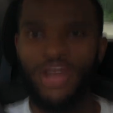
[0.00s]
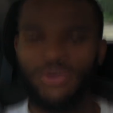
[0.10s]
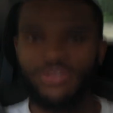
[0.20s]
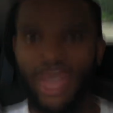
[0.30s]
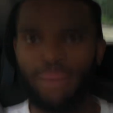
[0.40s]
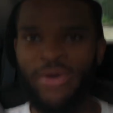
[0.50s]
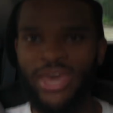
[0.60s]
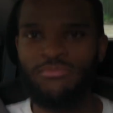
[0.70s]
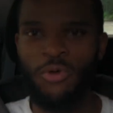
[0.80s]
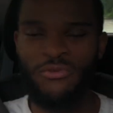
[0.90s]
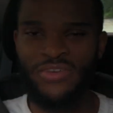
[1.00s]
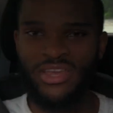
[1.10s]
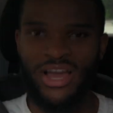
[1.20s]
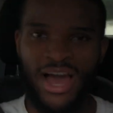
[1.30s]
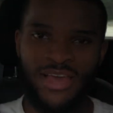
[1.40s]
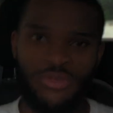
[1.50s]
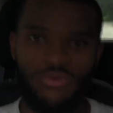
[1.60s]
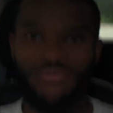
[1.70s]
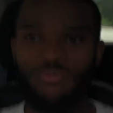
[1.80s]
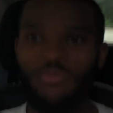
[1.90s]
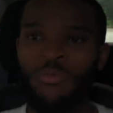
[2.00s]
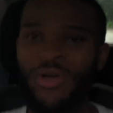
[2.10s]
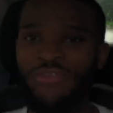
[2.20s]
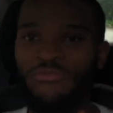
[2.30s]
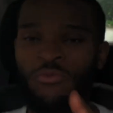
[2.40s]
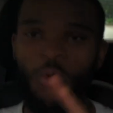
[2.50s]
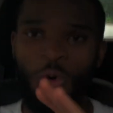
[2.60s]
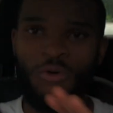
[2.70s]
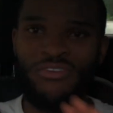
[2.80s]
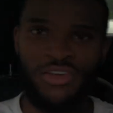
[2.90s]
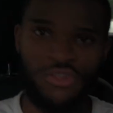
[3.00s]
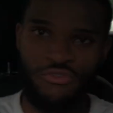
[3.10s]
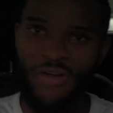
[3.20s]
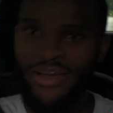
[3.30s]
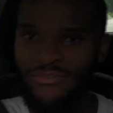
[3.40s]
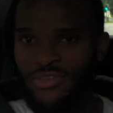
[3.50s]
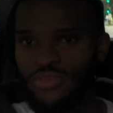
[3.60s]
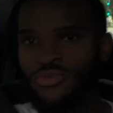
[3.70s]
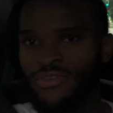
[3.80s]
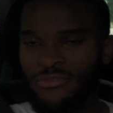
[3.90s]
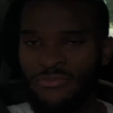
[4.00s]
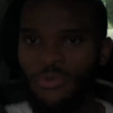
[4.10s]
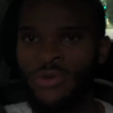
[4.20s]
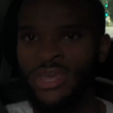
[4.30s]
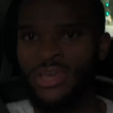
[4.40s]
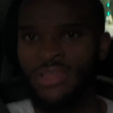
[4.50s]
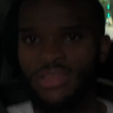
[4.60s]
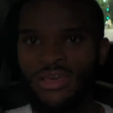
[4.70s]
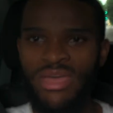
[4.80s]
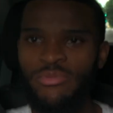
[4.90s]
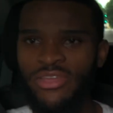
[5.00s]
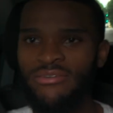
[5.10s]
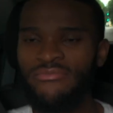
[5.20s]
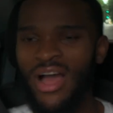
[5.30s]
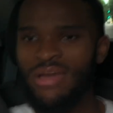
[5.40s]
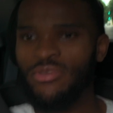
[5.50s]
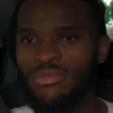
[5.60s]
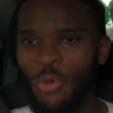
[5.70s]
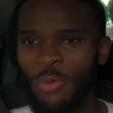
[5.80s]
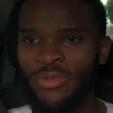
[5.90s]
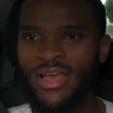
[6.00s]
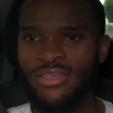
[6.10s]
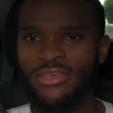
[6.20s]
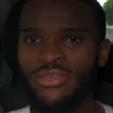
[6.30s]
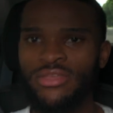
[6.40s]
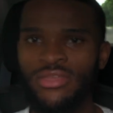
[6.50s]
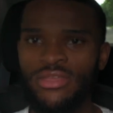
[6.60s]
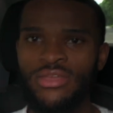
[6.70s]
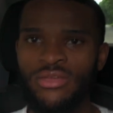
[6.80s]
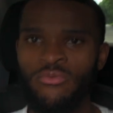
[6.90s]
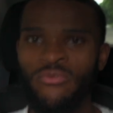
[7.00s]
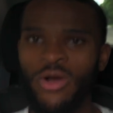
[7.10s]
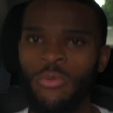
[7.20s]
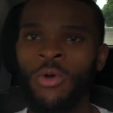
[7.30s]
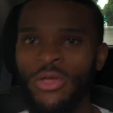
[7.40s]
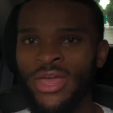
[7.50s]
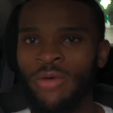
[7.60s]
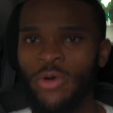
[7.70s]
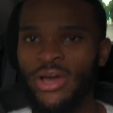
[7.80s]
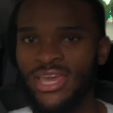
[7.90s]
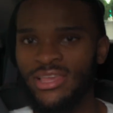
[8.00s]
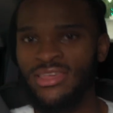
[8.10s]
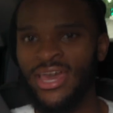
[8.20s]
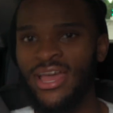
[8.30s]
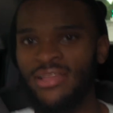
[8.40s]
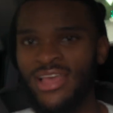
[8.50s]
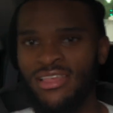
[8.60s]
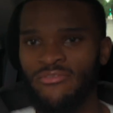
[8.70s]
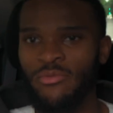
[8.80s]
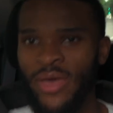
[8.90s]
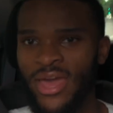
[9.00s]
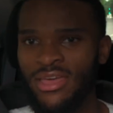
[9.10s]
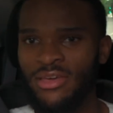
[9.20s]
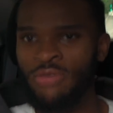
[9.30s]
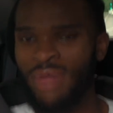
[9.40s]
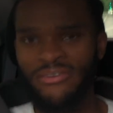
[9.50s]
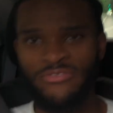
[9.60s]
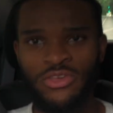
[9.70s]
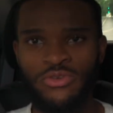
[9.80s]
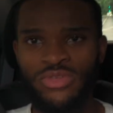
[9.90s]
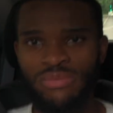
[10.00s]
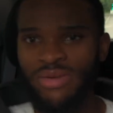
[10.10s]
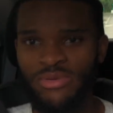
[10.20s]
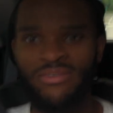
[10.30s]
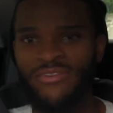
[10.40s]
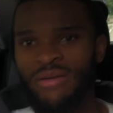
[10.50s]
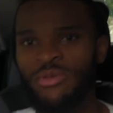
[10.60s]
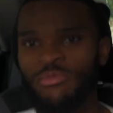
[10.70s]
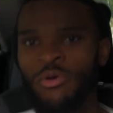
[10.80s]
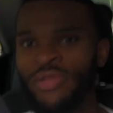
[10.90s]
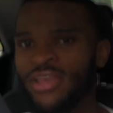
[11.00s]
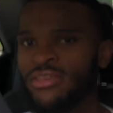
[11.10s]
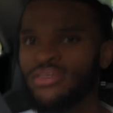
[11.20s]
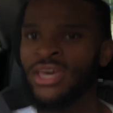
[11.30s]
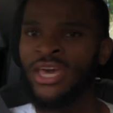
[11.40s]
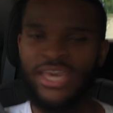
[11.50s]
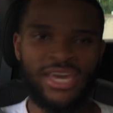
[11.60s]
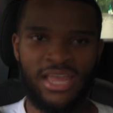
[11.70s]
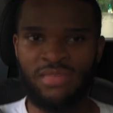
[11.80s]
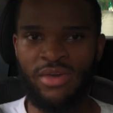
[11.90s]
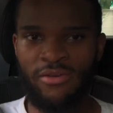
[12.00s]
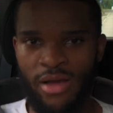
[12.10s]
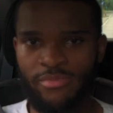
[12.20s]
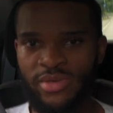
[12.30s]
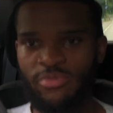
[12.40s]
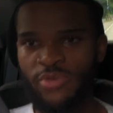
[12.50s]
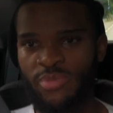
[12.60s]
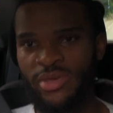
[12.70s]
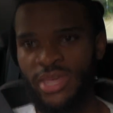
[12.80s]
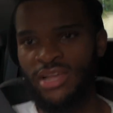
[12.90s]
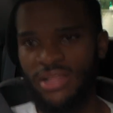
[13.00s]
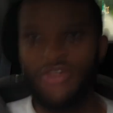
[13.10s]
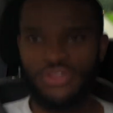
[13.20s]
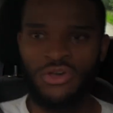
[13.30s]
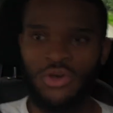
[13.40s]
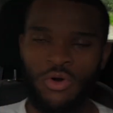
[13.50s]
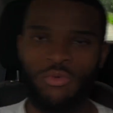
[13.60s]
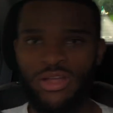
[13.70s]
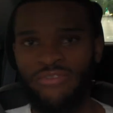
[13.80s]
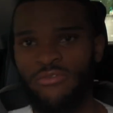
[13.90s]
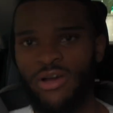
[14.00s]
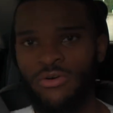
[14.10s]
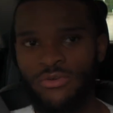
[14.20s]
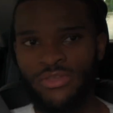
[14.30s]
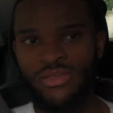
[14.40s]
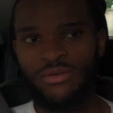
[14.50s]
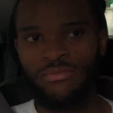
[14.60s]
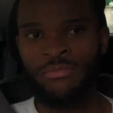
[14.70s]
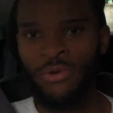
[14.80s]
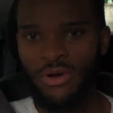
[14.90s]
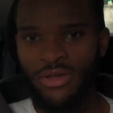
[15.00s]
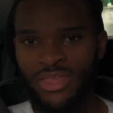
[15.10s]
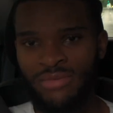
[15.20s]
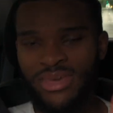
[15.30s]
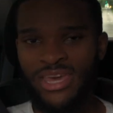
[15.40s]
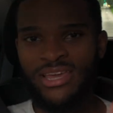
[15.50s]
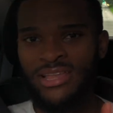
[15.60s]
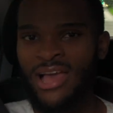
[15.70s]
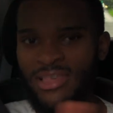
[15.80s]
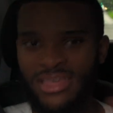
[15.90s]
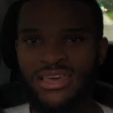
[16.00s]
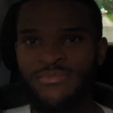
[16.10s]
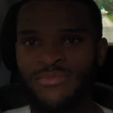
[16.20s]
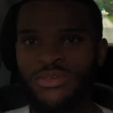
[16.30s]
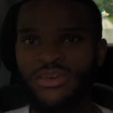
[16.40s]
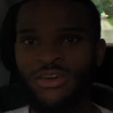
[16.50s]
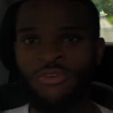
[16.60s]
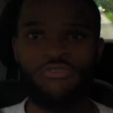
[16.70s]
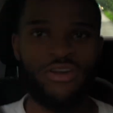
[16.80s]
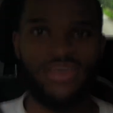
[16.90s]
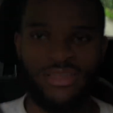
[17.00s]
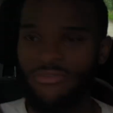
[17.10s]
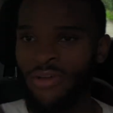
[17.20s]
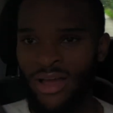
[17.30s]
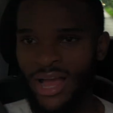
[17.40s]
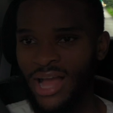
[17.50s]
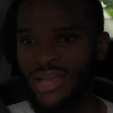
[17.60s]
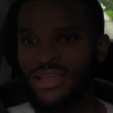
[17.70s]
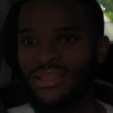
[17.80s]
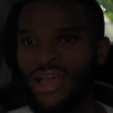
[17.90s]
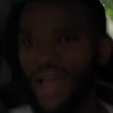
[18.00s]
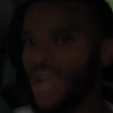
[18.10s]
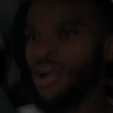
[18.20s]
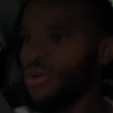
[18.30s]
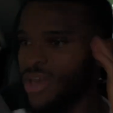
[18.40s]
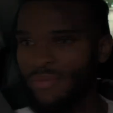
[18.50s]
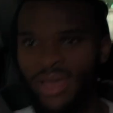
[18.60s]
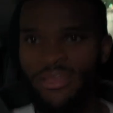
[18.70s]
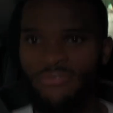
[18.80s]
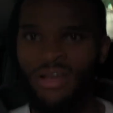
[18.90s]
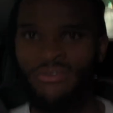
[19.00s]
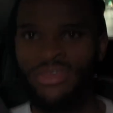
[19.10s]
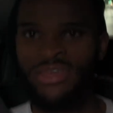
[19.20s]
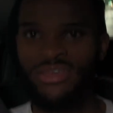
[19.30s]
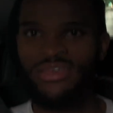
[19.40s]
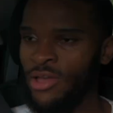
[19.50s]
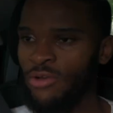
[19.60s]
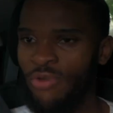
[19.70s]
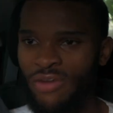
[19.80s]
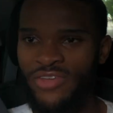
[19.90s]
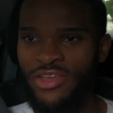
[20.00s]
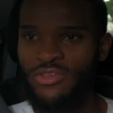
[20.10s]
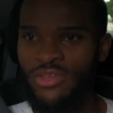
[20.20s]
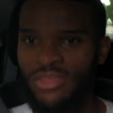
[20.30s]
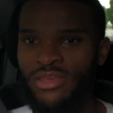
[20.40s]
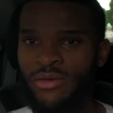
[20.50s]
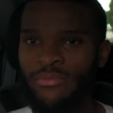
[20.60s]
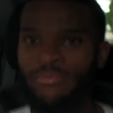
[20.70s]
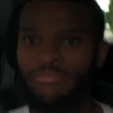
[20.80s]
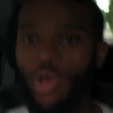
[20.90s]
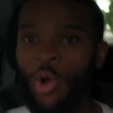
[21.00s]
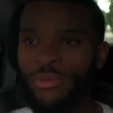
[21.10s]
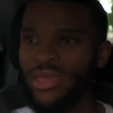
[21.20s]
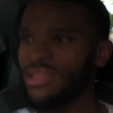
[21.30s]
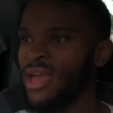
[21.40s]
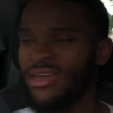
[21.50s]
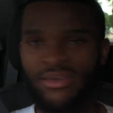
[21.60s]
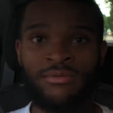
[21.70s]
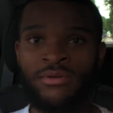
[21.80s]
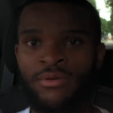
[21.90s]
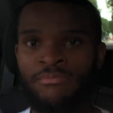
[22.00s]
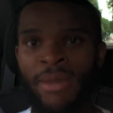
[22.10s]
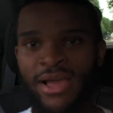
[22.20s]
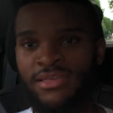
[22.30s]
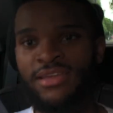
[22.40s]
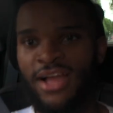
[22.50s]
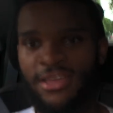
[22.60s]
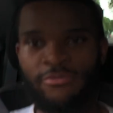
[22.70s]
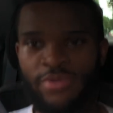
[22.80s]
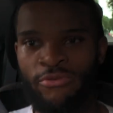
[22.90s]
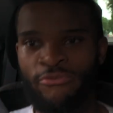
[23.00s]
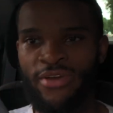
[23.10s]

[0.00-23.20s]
are going to get paid more than the guys who have went through all that strife in uni for 4 years. Maybe the environment's more pleasant, what they're working to get less of a pay after uni. Maybe the environment's more pleasant. You get to be around people who speak English or whatever else. But to me, that seems crazy, right? Like, I can't get my head around it, you know, rather than just becoming, like, back to the idea of being